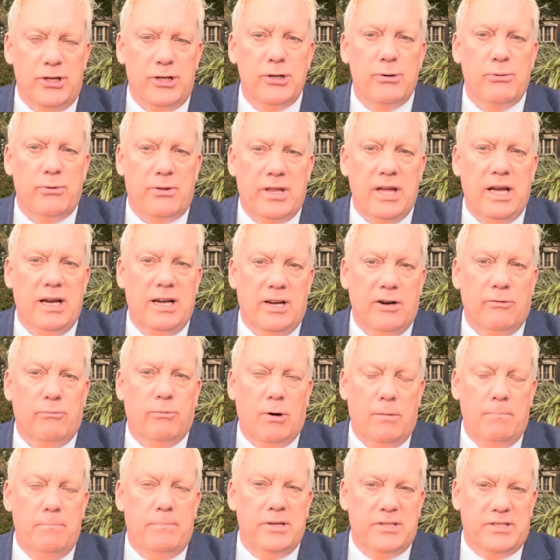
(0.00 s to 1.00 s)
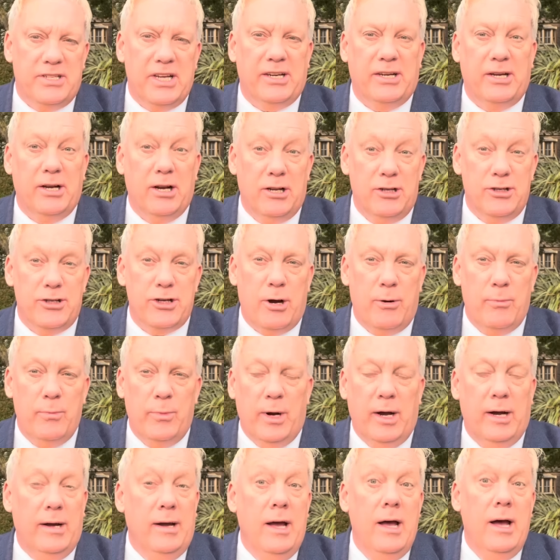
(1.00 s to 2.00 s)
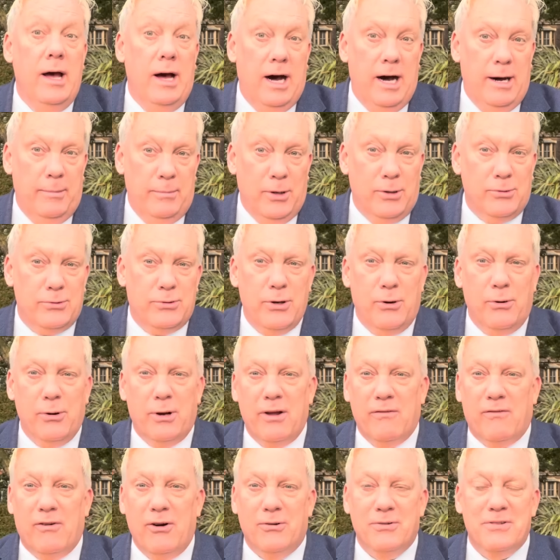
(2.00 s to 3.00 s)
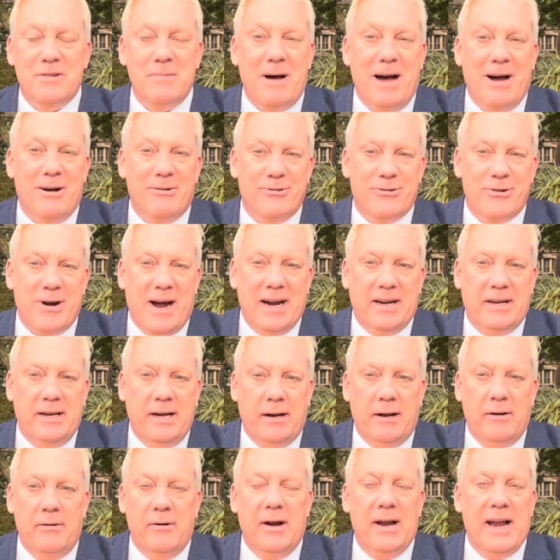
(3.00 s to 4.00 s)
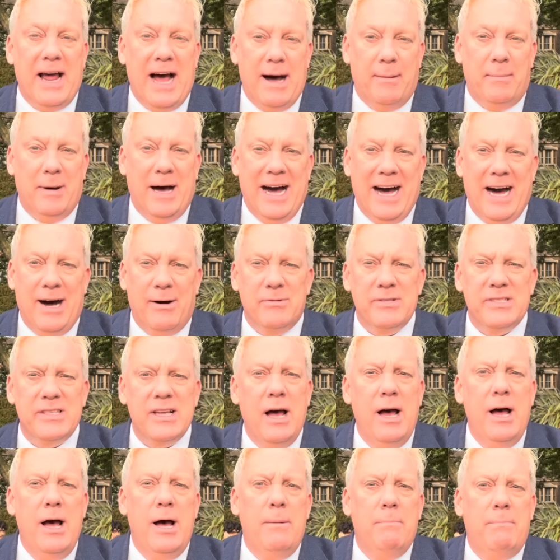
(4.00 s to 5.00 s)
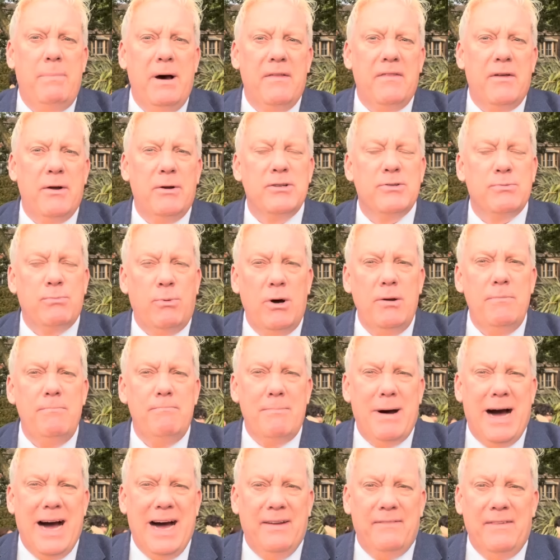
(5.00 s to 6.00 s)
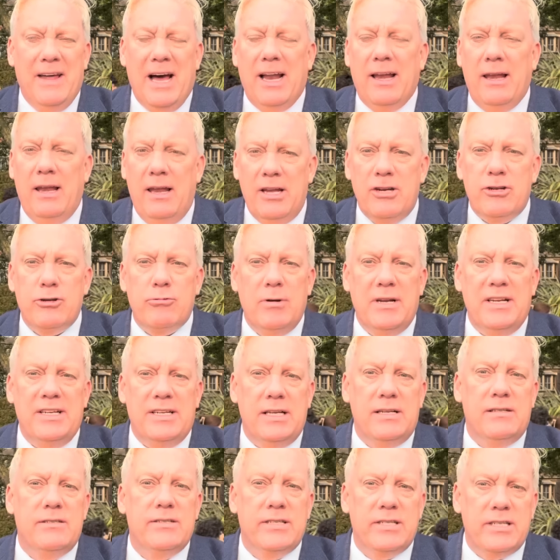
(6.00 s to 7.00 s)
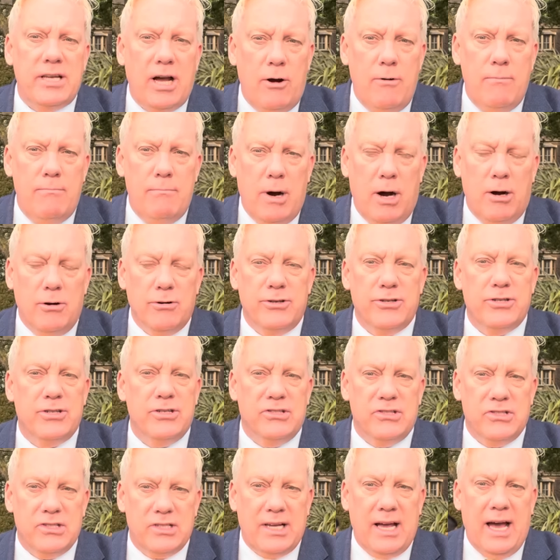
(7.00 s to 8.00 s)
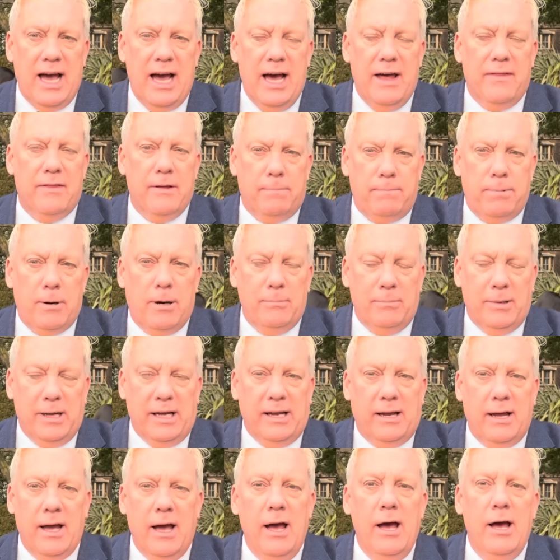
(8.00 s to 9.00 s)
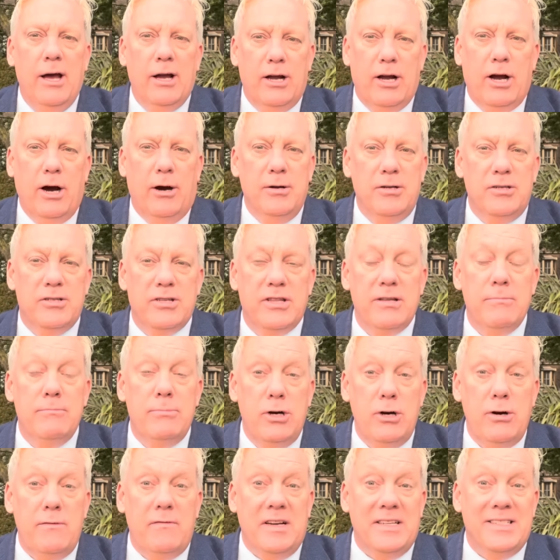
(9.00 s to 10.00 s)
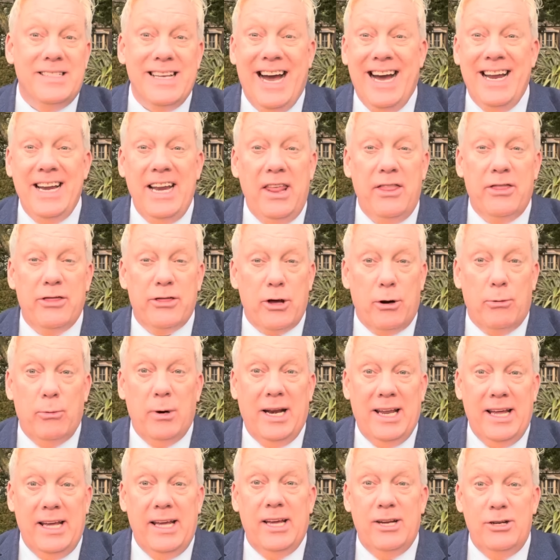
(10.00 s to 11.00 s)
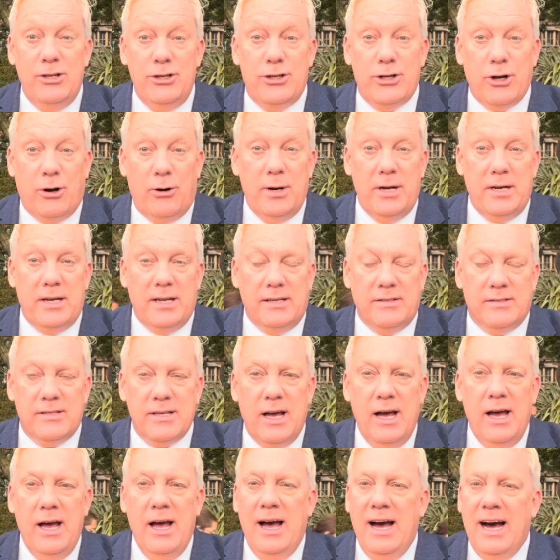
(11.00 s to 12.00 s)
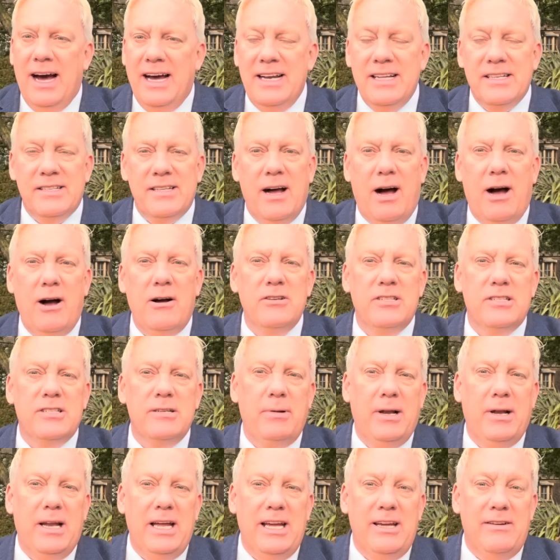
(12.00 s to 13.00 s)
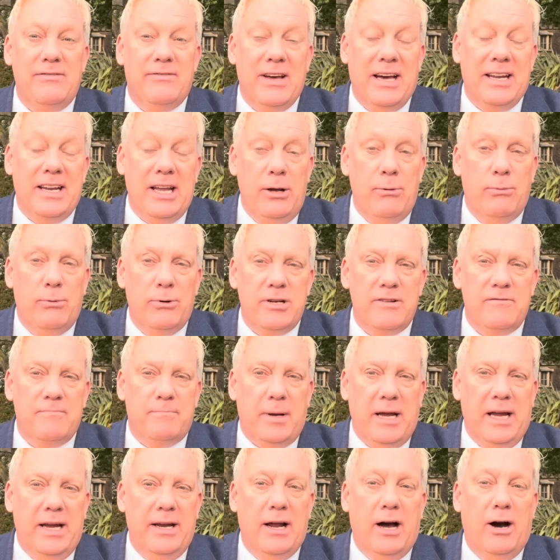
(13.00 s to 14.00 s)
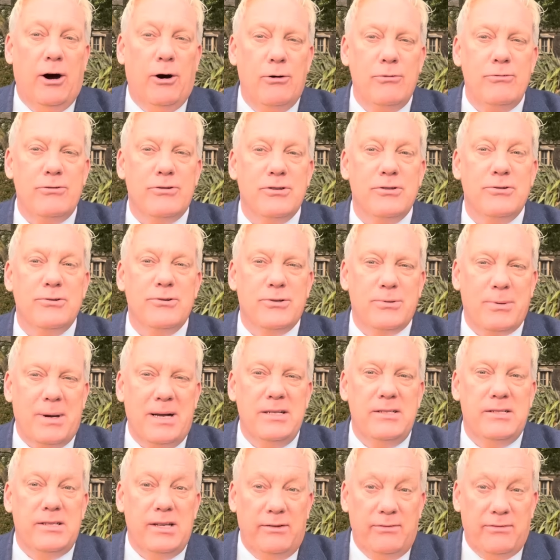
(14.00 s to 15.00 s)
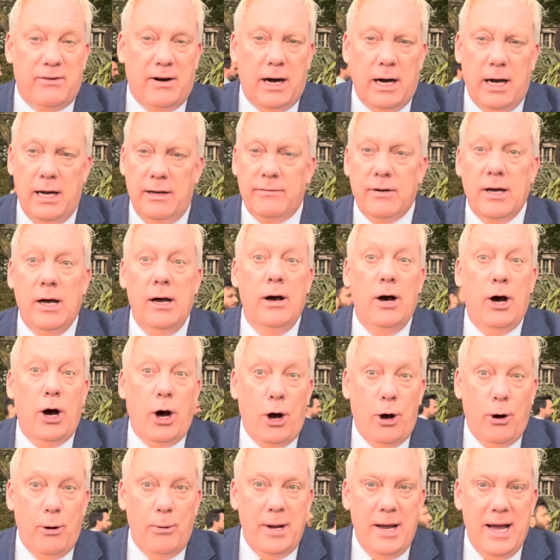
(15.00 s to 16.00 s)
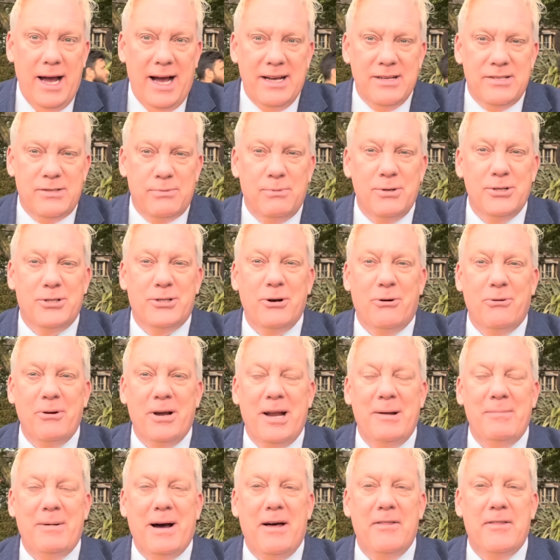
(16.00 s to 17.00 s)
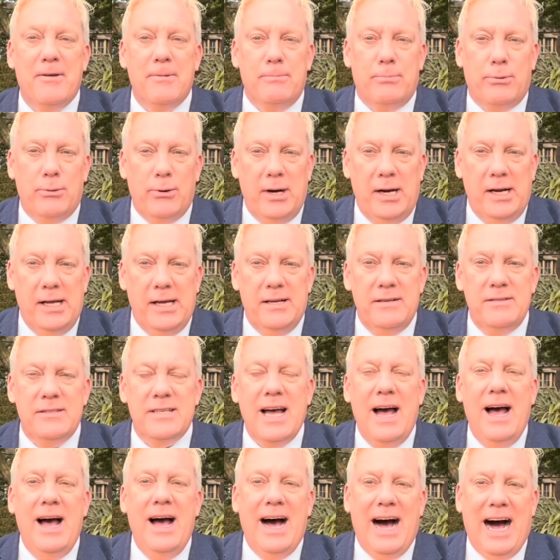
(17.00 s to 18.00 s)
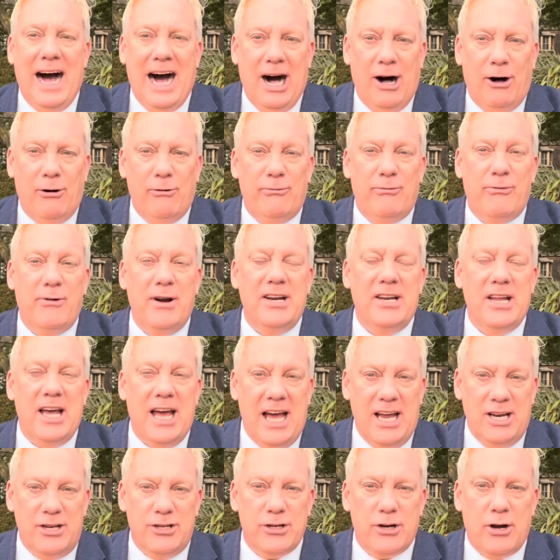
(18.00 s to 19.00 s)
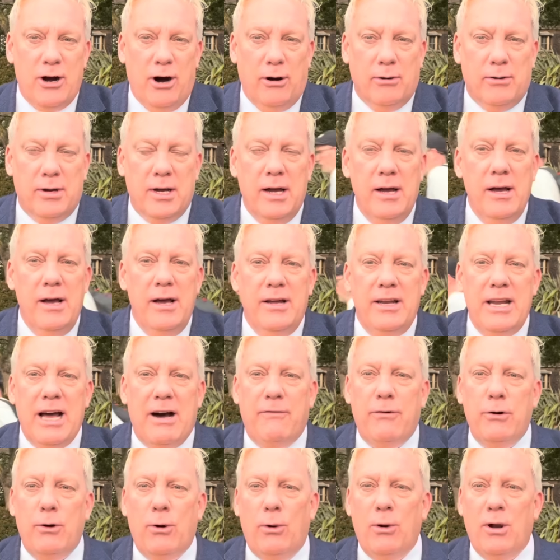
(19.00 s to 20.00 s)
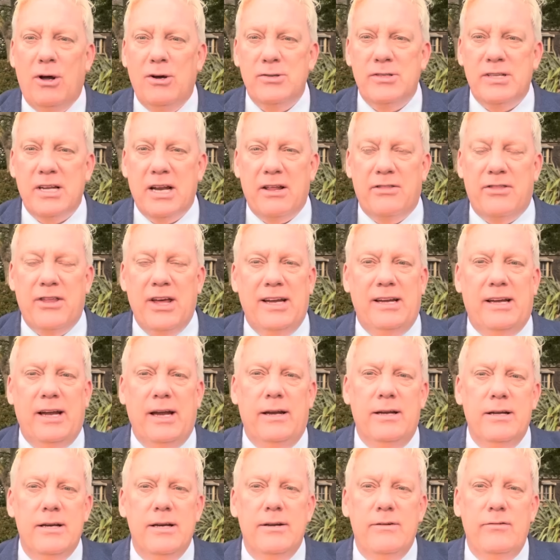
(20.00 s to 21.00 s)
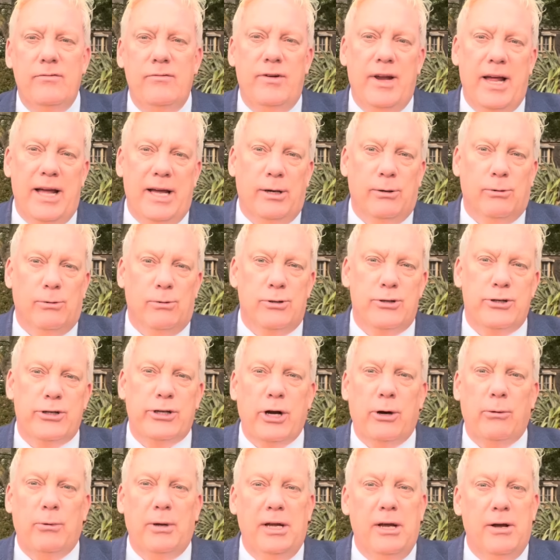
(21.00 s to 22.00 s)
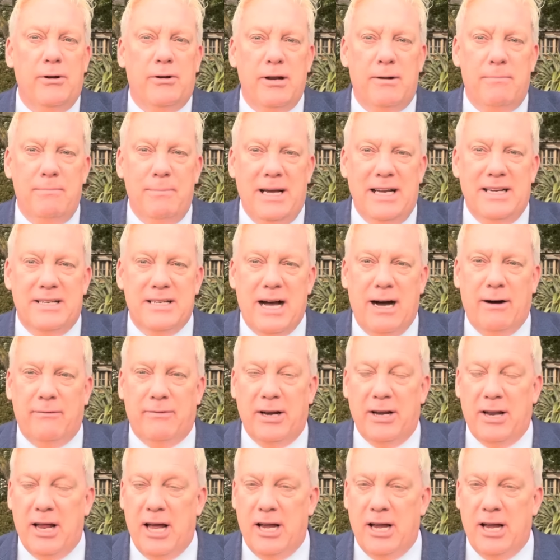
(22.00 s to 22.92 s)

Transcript: you do think of one particular genre. I'm not talking, of course, about Dracula and Hammer House, but there is one man that literally did so much to scare the public going to the movies, and he thoroughly enjoyed it. And it's hard to believe that he would have been 125. Oh yes, we're talking about the brilliant Alfred Hitchcock. Now, for all those that are thinking, Neil, surely you didn't meet Alfred